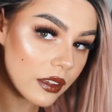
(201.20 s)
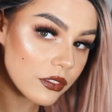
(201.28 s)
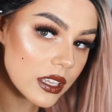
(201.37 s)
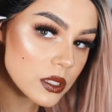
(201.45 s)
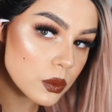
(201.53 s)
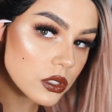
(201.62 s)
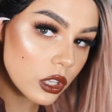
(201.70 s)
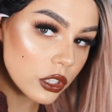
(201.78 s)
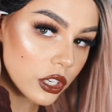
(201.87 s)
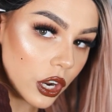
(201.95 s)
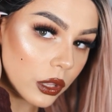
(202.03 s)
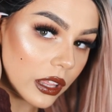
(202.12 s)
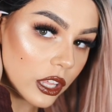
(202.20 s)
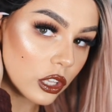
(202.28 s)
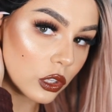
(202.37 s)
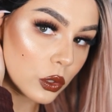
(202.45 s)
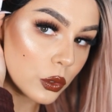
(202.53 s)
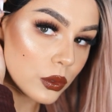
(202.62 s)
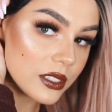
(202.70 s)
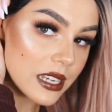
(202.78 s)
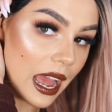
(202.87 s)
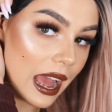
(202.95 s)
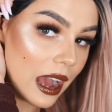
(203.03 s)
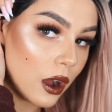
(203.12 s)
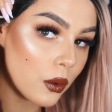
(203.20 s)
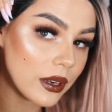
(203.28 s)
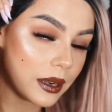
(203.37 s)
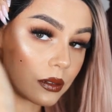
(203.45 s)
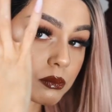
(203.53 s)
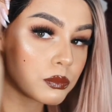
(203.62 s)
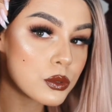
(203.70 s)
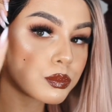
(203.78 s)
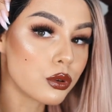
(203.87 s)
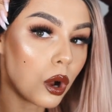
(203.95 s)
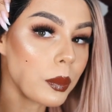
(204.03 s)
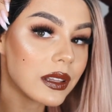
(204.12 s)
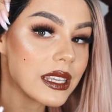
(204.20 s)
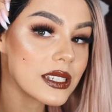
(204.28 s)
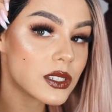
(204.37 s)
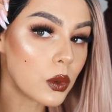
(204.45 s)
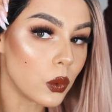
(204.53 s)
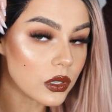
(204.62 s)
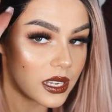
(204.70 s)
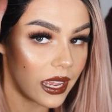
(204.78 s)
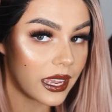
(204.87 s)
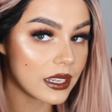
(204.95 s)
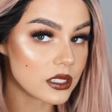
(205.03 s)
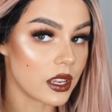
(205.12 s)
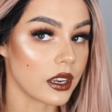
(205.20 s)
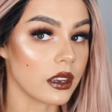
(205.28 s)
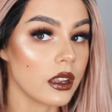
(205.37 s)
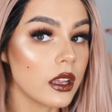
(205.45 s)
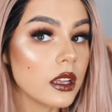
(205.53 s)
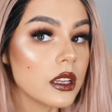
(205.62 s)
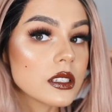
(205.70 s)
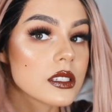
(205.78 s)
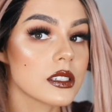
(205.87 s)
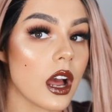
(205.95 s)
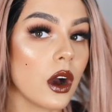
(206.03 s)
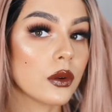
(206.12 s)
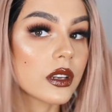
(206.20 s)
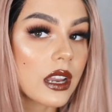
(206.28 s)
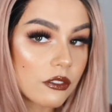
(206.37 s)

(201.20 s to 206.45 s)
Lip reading: If this was, you know, like glued down and properly sorted and styled and